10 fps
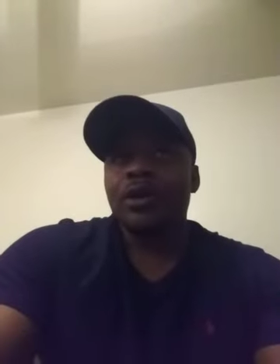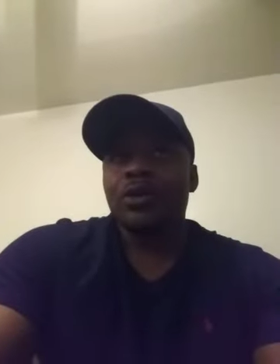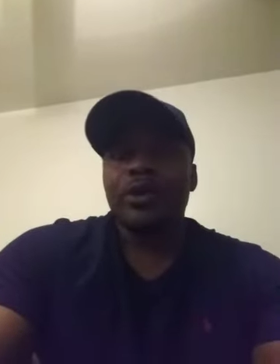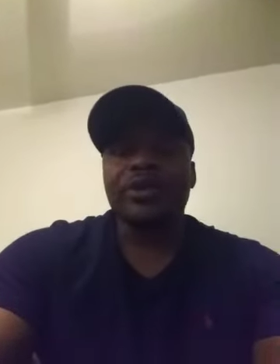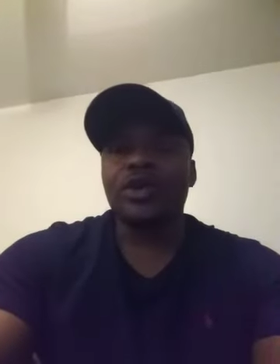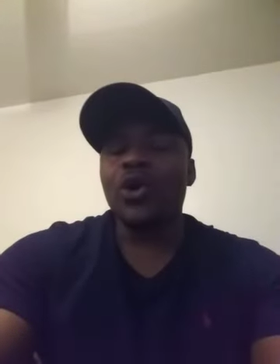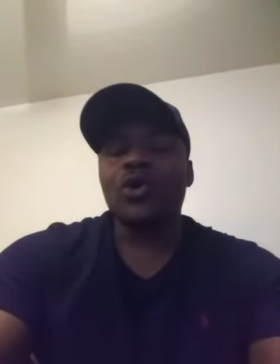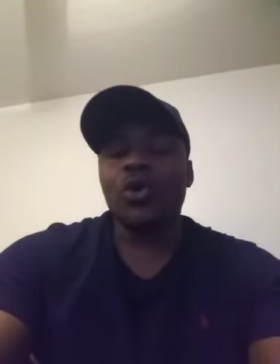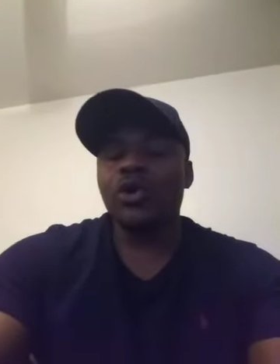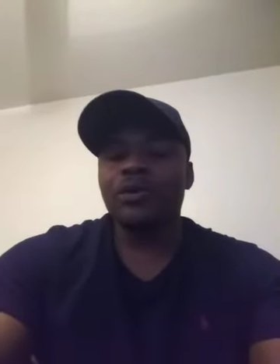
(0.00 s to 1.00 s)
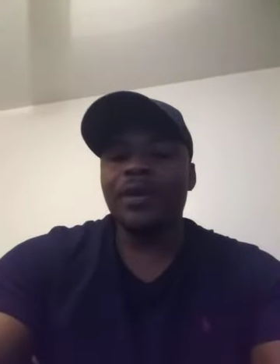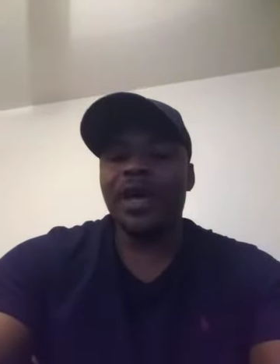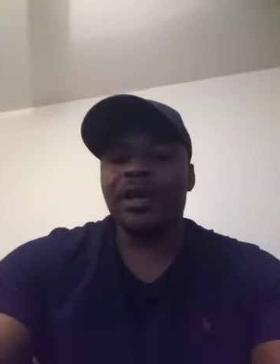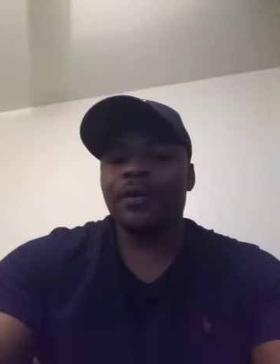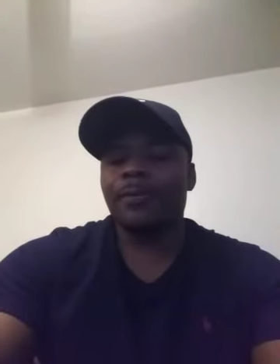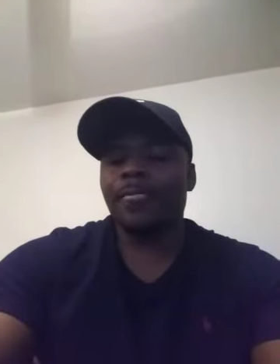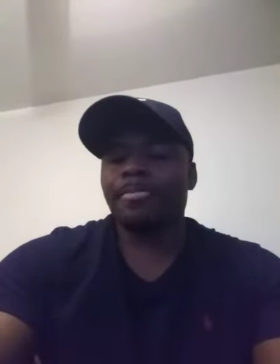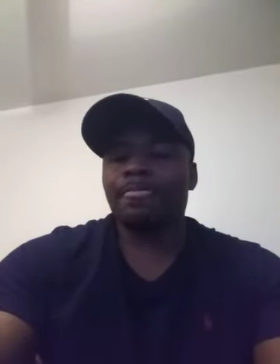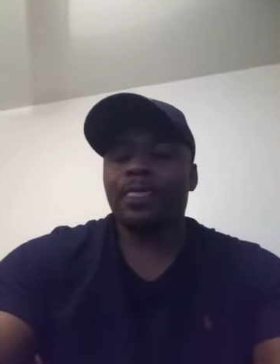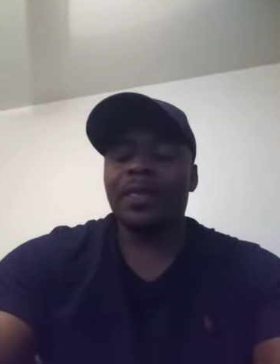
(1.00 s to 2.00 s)
with no quarterback,
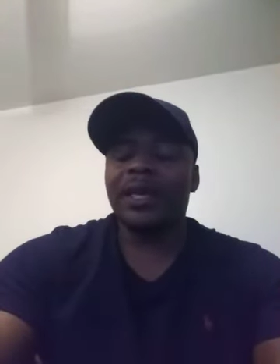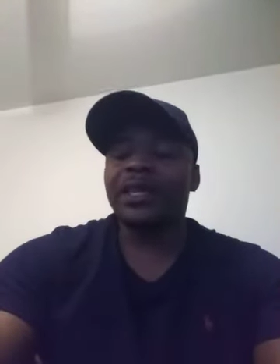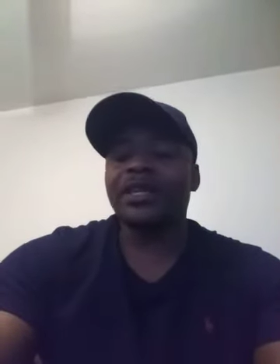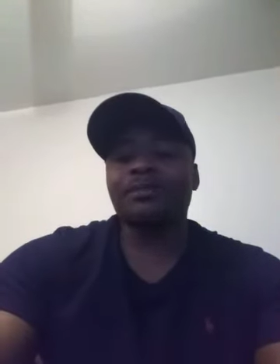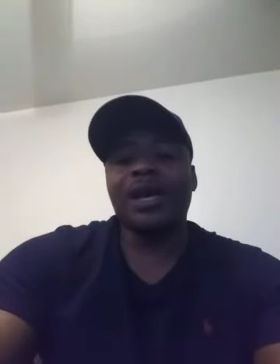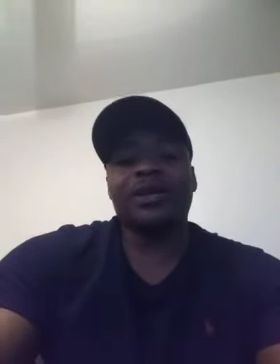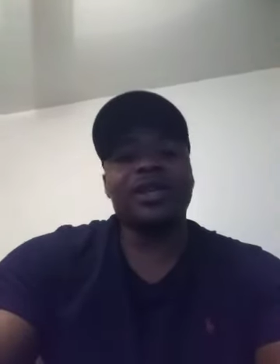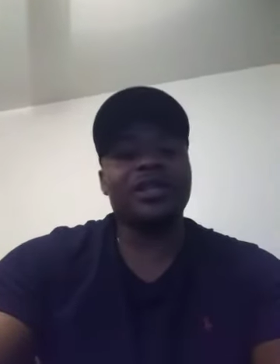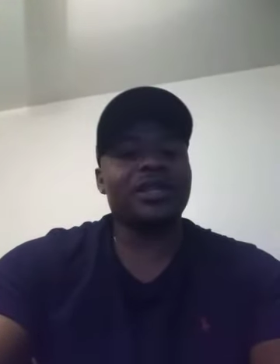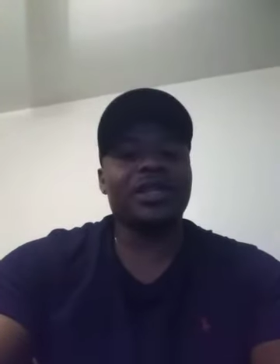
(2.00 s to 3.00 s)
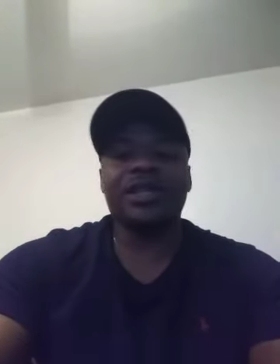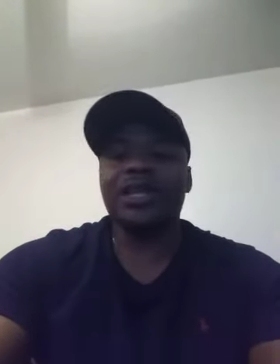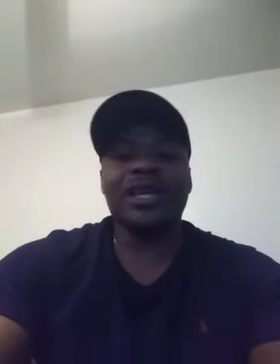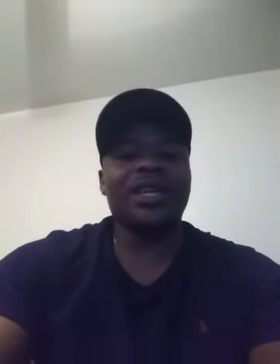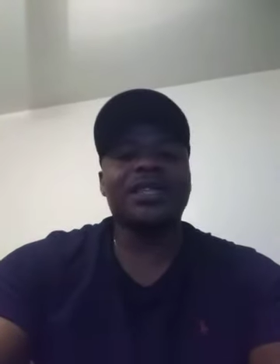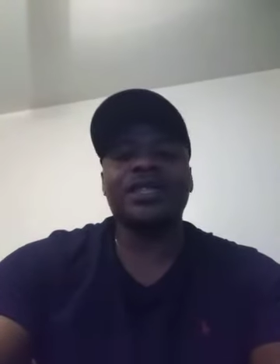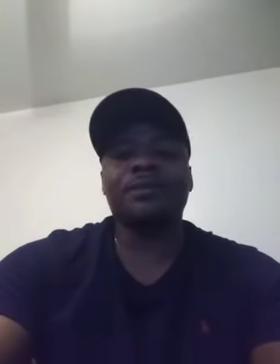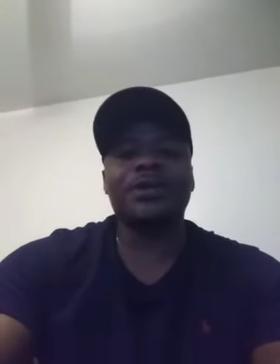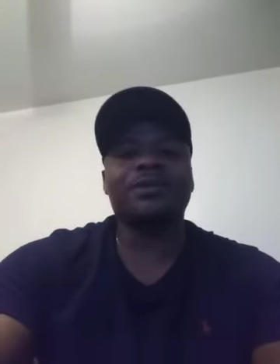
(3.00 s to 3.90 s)
unless Mal unless he puts